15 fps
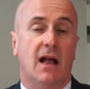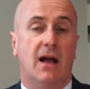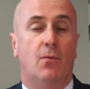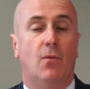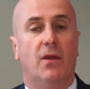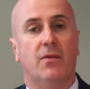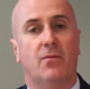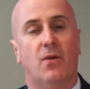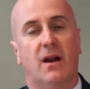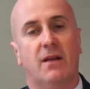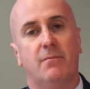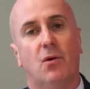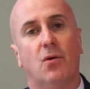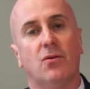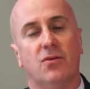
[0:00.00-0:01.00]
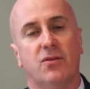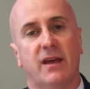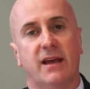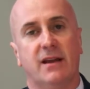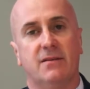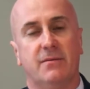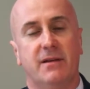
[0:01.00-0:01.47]
And one important
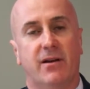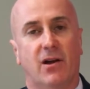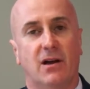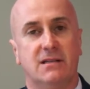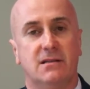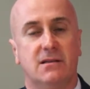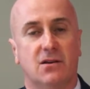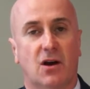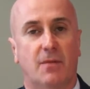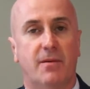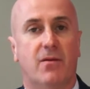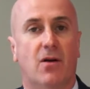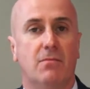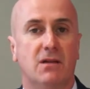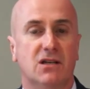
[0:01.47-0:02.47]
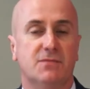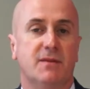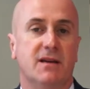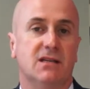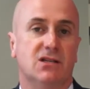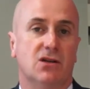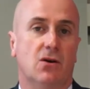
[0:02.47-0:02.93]
thing to realise is that copyright must
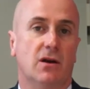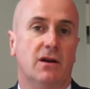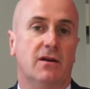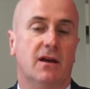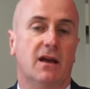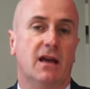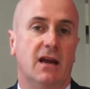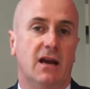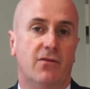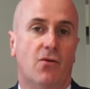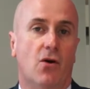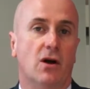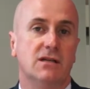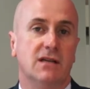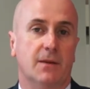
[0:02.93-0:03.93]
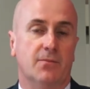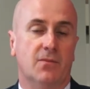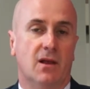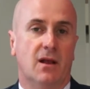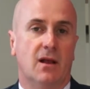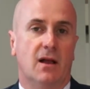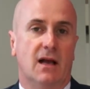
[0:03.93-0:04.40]
be assigned in writing.
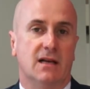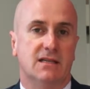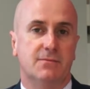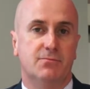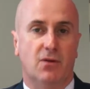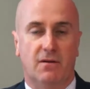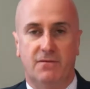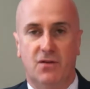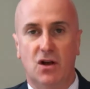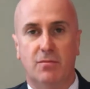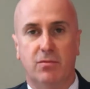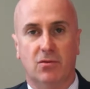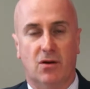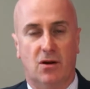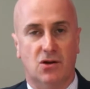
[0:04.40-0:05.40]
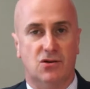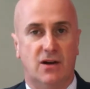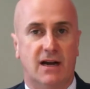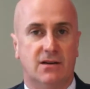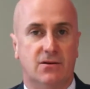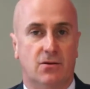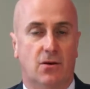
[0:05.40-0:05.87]
A simple verbal
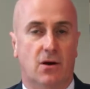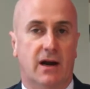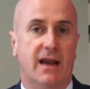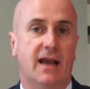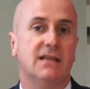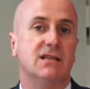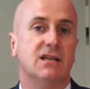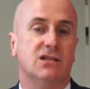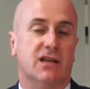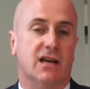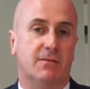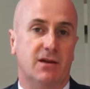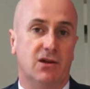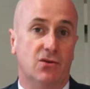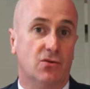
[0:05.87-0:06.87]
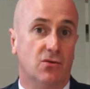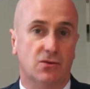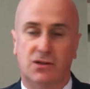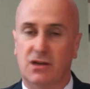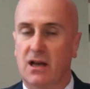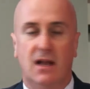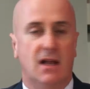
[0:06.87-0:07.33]
contract or a yes, it's going to be
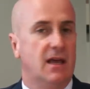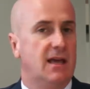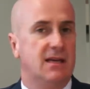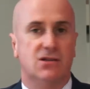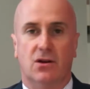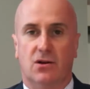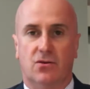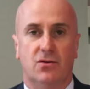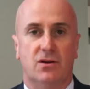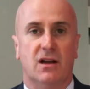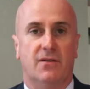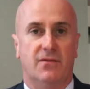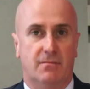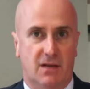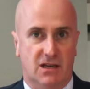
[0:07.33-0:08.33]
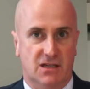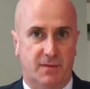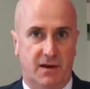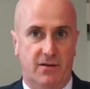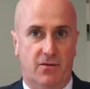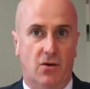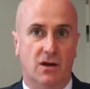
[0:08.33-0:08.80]
yours is not good enough, it must
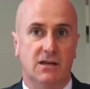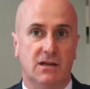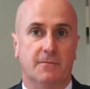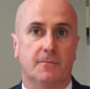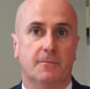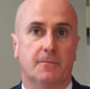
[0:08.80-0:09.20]
be in writing.